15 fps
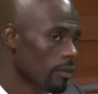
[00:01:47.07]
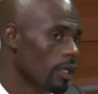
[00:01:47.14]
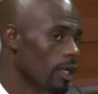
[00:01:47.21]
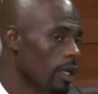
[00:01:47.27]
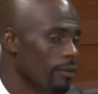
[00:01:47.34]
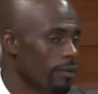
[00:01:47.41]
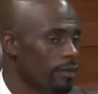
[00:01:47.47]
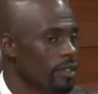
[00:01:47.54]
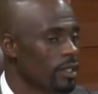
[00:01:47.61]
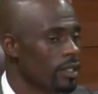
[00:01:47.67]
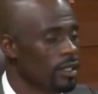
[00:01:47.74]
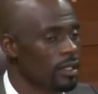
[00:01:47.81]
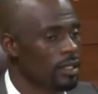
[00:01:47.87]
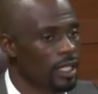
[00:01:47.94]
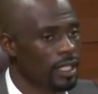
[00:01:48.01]
And we've seen
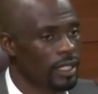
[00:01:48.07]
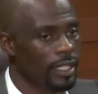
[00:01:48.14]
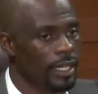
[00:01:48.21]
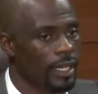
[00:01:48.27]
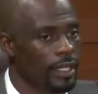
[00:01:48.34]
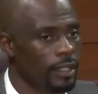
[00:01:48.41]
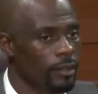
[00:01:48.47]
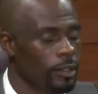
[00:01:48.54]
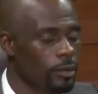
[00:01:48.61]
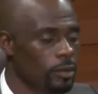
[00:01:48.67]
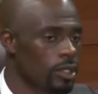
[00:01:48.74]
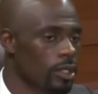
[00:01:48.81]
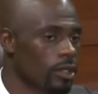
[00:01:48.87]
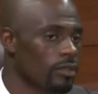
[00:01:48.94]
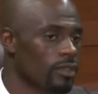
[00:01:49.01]
it. Satya
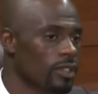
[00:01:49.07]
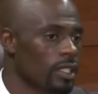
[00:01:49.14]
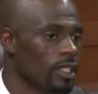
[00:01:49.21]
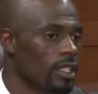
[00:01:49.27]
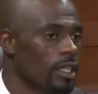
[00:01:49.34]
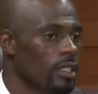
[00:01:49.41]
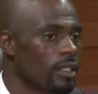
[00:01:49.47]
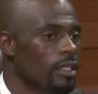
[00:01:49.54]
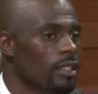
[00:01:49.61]
himself said that